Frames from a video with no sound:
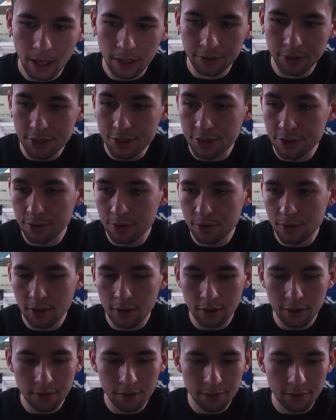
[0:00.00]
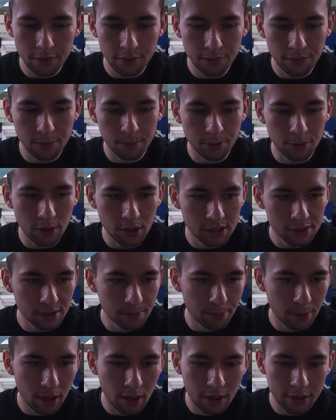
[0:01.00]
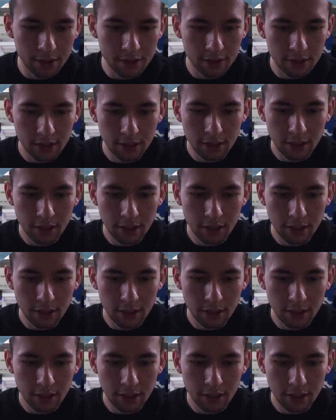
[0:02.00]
Unless you're from across the pond,